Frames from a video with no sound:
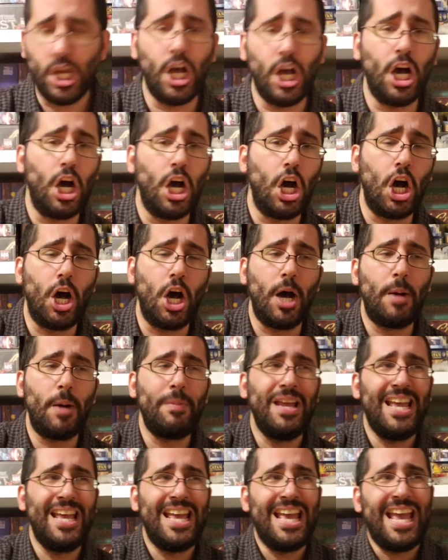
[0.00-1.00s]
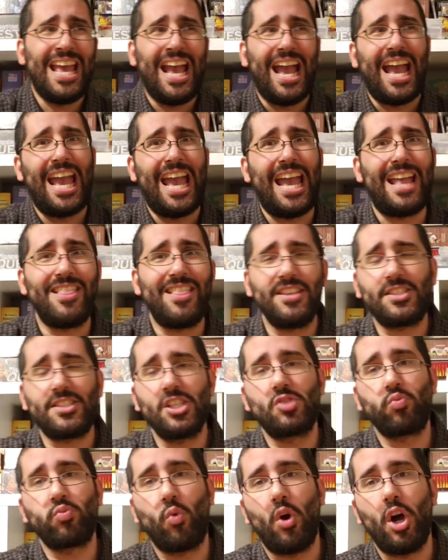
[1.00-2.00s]
Um, and this
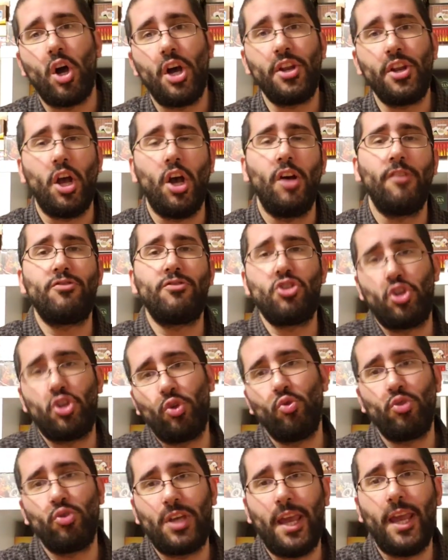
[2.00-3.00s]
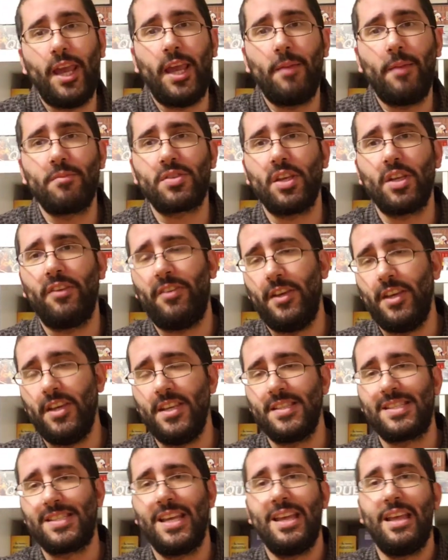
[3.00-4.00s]
is one of two games of
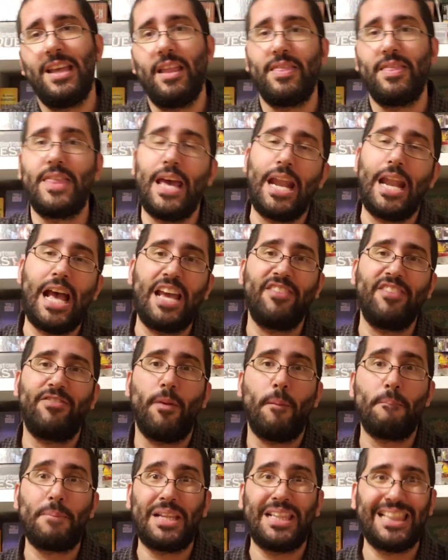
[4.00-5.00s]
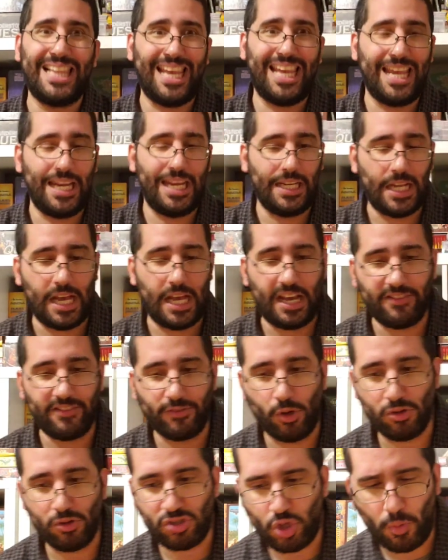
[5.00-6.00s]
his that I've played.
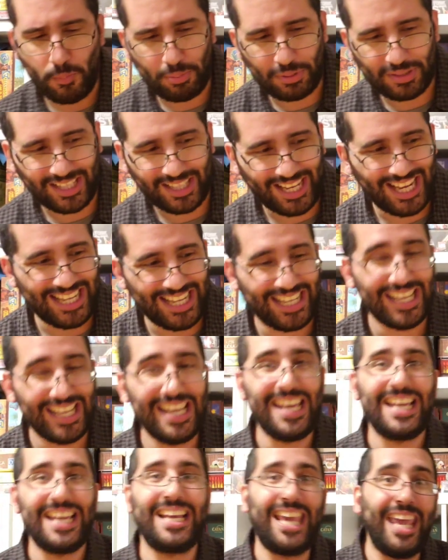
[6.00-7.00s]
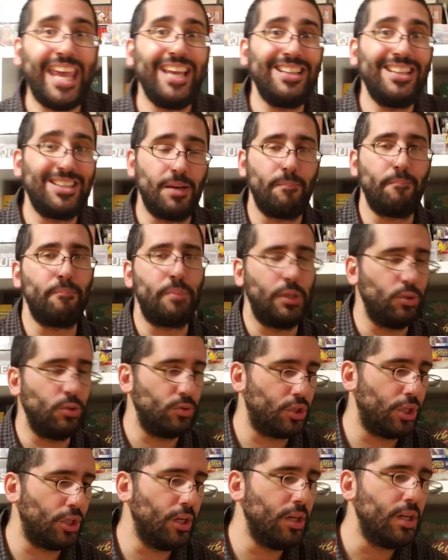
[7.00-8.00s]
I've also played Kingdom
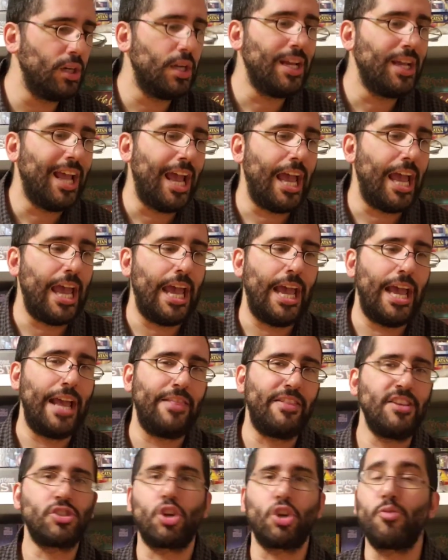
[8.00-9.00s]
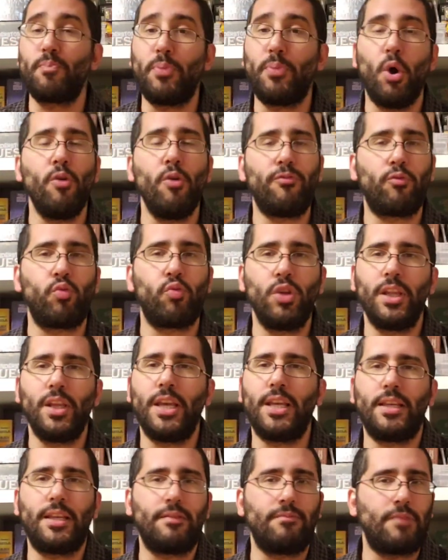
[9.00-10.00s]
Builder, and these are both
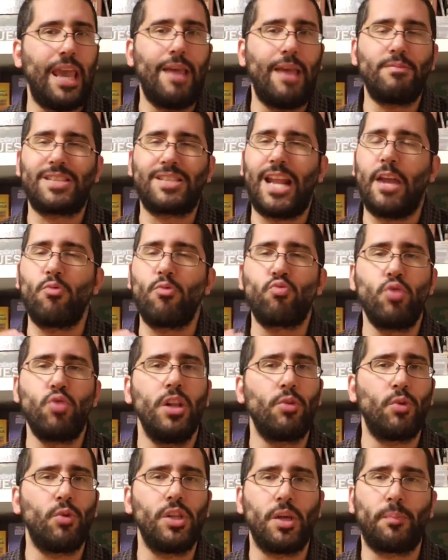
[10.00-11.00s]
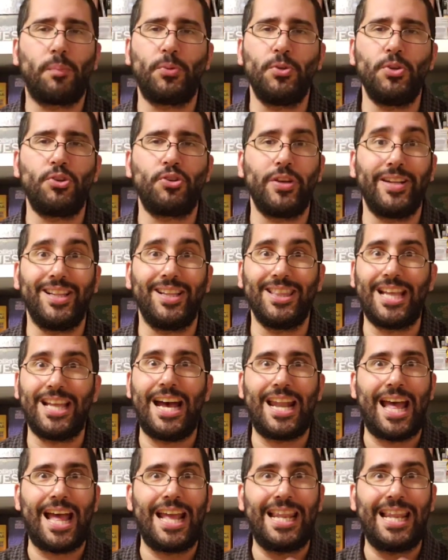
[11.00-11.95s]
really games that I really, really appreciate a lot.